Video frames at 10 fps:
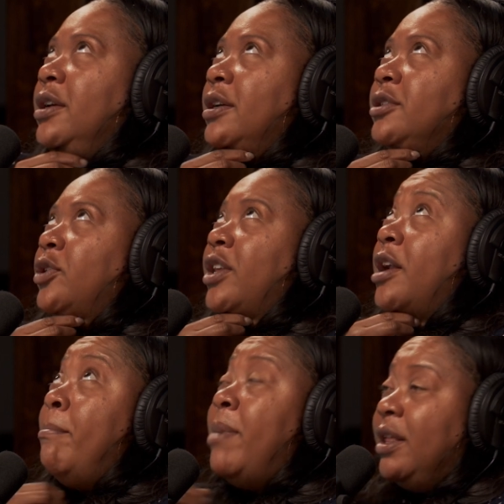So then a
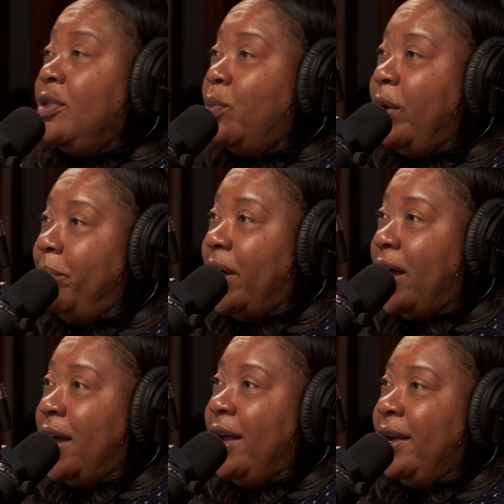month went
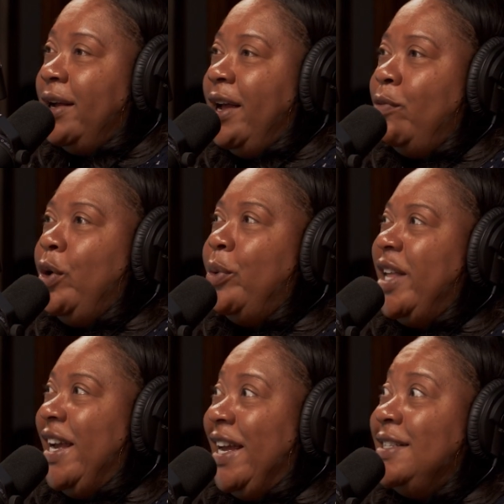by and we were
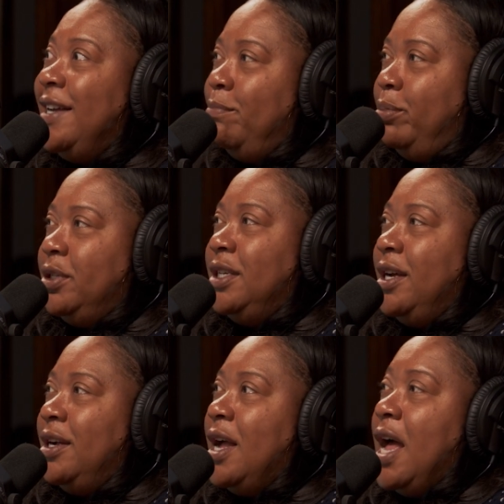like at 10%.
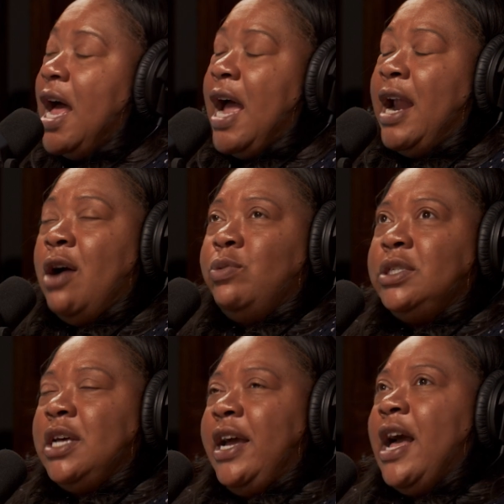And I was
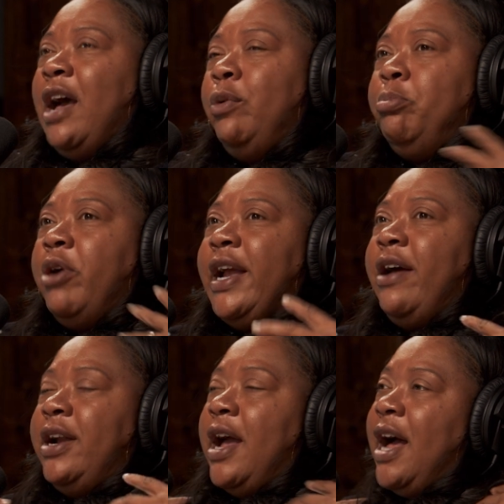like, I would break out
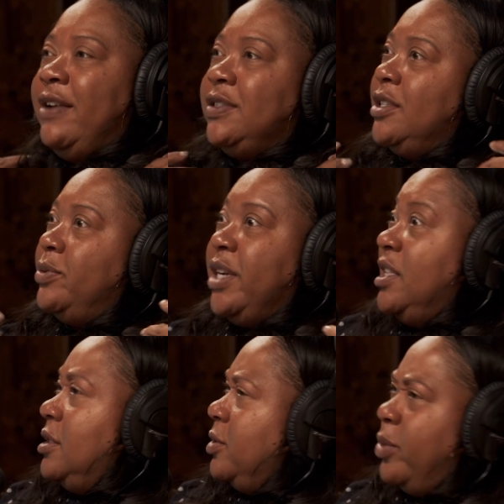in hives because I was like,
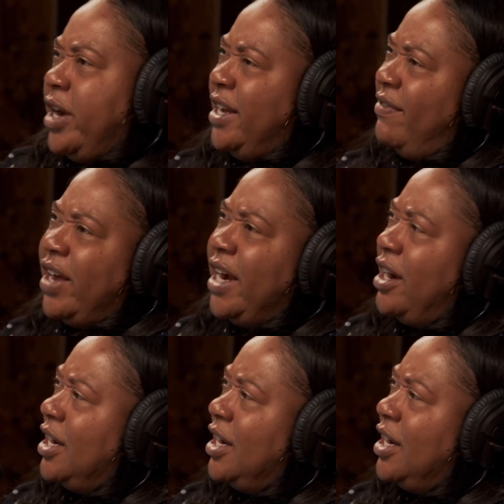this is where I get fired.